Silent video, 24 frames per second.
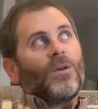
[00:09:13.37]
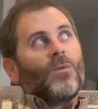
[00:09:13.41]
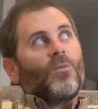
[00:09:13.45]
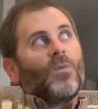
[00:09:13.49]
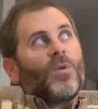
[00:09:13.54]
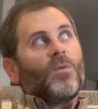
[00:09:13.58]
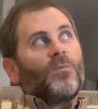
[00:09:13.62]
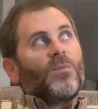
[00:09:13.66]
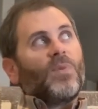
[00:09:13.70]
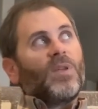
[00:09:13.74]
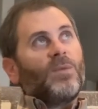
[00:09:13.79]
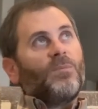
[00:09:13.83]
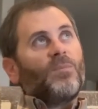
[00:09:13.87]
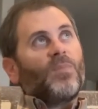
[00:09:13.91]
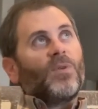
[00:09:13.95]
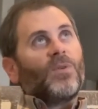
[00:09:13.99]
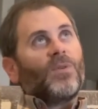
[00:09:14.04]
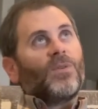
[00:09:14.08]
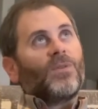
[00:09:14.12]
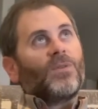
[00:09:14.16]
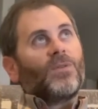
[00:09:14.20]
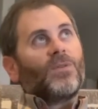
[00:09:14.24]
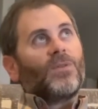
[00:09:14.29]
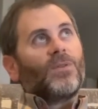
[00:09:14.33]
when
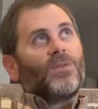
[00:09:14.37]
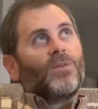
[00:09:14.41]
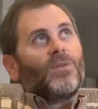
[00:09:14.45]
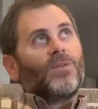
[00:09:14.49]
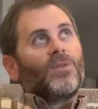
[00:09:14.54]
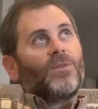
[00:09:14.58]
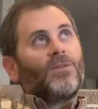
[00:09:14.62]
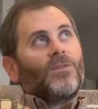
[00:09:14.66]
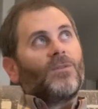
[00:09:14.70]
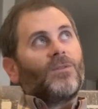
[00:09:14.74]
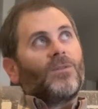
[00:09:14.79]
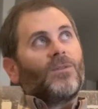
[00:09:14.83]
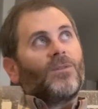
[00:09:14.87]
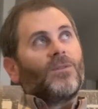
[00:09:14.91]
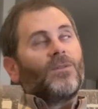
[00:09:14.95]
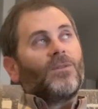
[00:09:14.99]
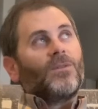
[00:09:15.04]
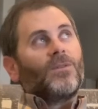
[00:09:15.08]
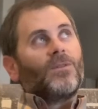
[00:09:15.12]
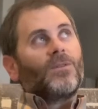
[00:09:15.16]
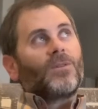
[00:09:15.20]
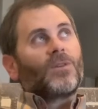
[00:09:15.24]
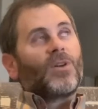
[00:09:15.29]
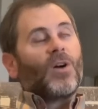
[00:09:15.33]
people
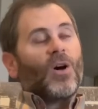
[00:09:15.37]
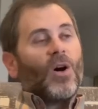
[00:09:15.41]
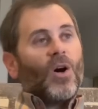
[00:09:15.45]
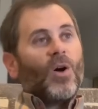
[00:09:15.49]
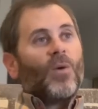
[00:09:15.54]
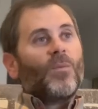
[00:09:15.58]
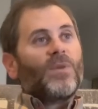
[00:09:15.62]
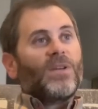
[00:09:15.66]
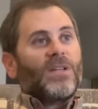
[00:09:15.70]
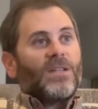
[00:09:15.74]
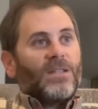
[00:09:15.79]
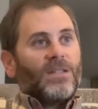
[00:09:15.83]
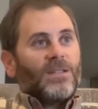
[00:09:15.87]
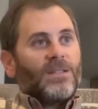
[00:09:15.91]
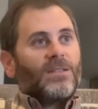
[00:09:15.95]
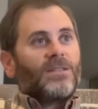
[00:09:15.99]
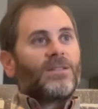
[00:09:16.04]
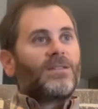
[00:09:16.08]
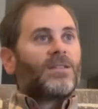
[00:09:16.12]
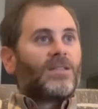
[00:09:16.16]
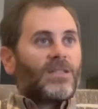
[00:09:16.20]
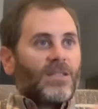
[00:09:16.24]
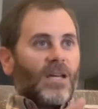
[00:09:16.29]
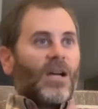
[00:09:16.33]
call me
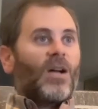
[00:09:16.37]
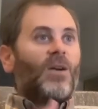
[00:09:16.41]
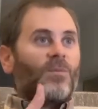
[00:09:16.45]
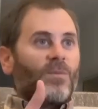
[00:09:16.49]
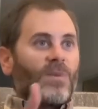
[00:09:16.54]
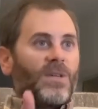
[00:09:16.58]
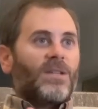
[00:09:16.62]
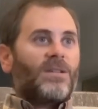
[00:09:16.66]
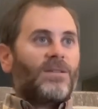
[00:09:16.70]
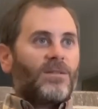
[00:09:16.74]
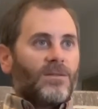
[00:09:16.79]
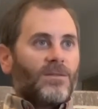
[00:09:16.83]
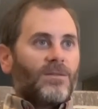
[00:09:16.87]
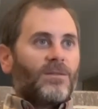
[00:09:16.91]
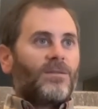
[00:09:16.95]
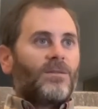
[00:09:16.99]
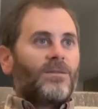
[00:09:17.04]
to tell me